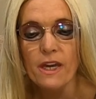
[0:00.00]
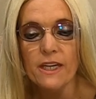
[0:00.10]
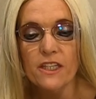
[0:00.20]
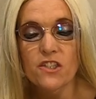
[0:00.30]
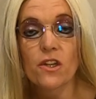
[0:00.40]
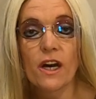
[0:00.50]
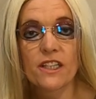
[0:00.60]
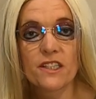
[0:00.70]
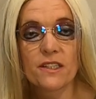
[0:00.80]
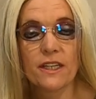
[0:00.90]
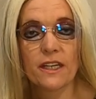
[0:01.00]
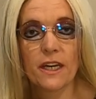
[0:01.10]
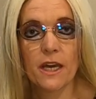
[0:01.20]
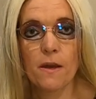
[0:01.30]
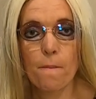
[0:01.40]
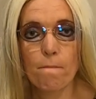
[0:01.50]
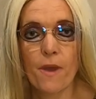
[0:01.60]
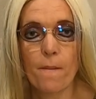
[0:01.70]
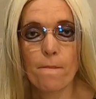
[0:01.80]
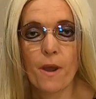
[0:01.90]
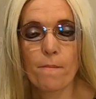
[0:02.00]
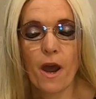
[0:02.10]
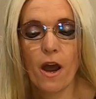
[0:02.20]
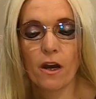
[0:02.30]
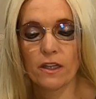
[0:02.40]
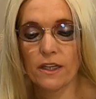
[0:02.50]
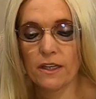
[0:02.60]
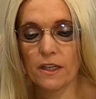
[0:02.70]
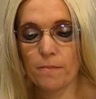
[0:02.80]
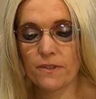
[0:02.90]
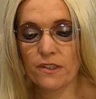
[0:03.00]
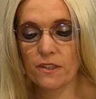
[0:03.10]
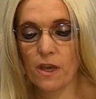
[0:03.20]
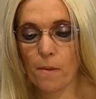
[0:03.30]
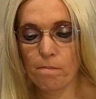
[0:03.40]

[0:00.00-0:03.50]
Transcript: It's not sticky on the lips.